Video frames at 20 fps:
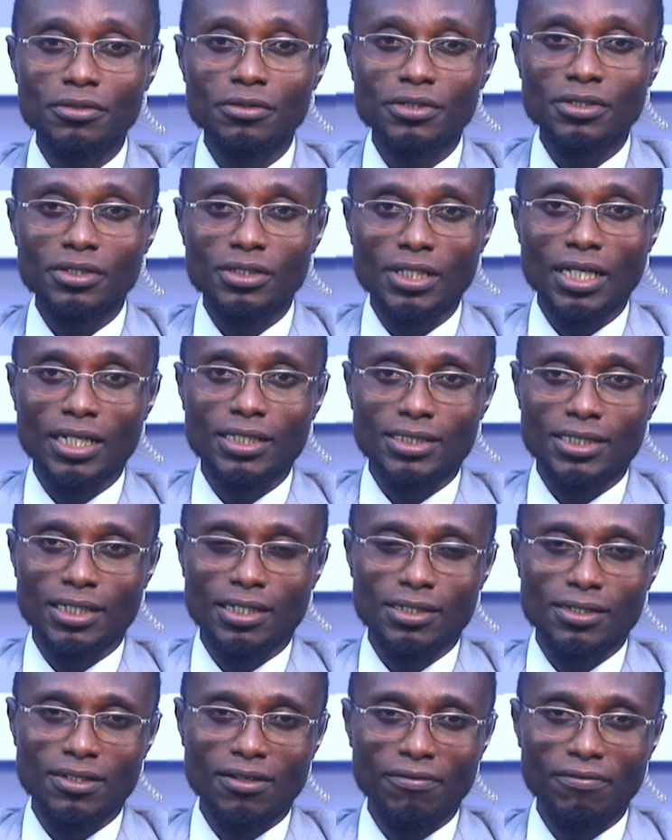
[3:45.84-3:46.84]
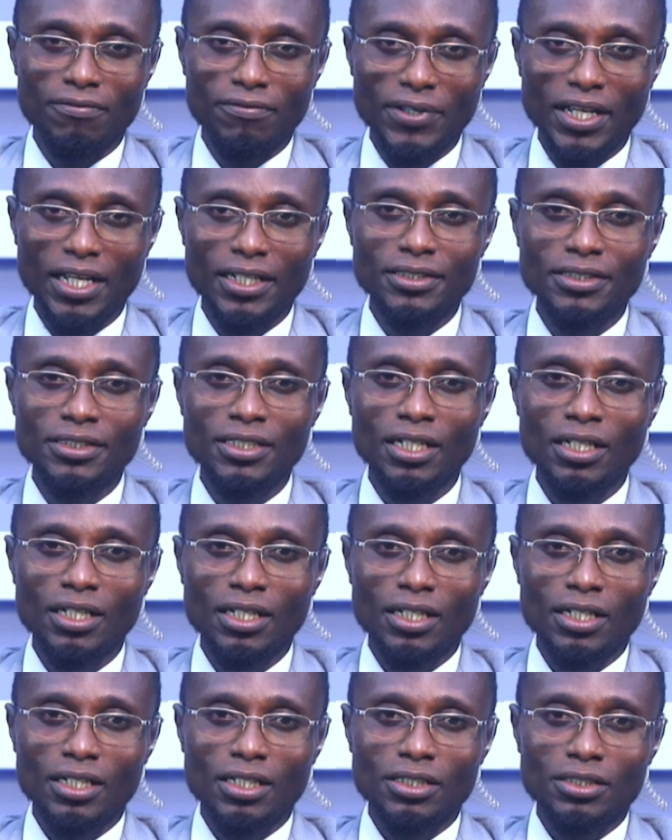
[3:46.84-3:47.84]
sector convened
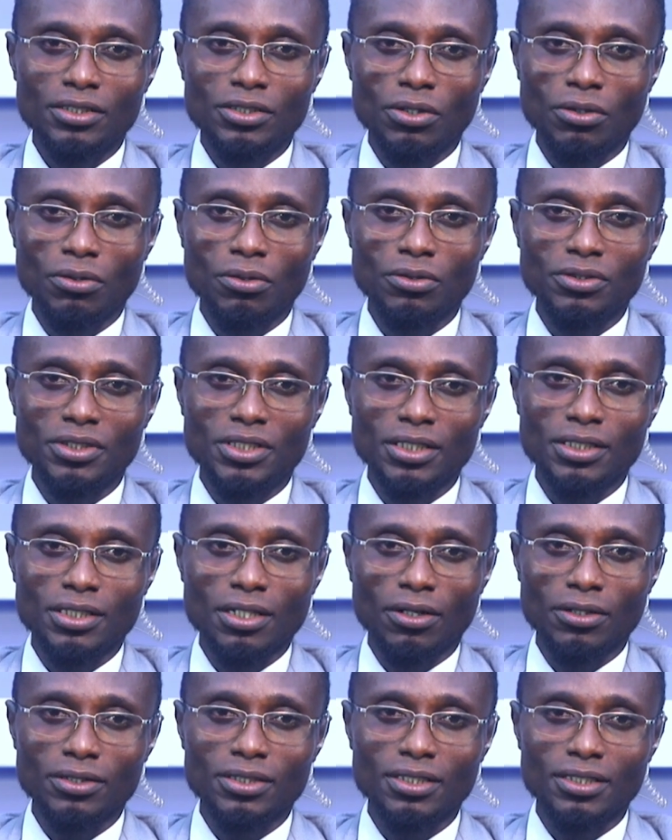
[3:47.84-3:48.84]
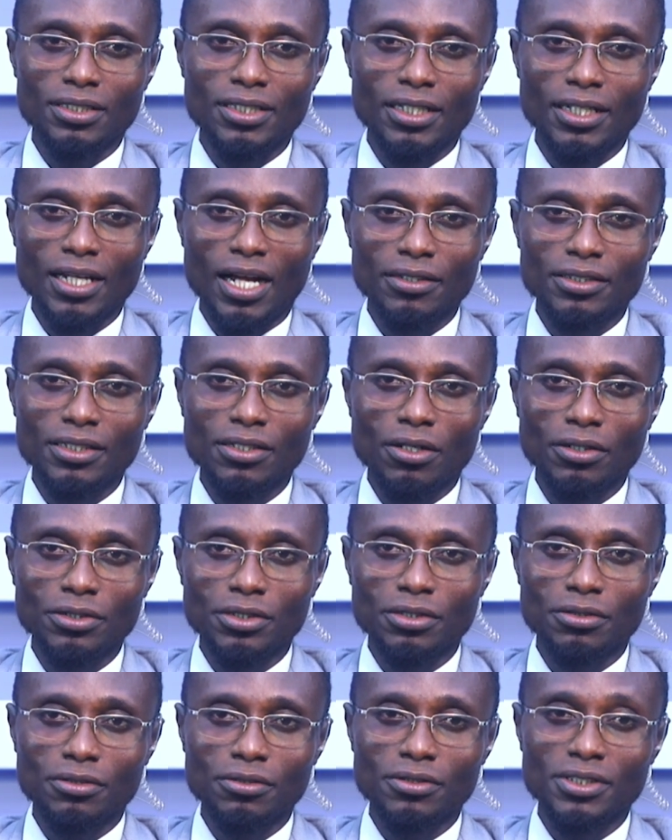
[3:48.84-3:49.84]
to discuss the
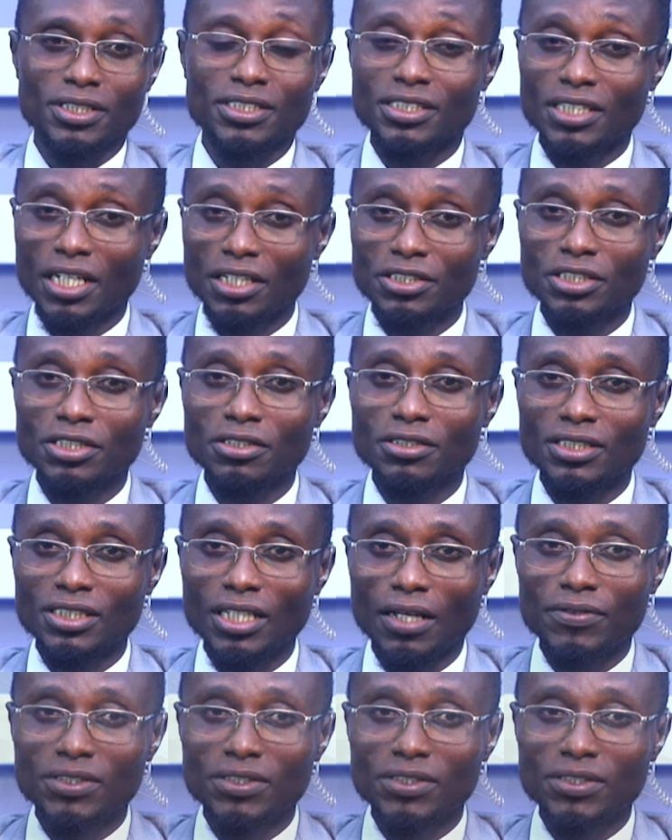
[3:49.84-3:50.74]
Agricultural Extension Service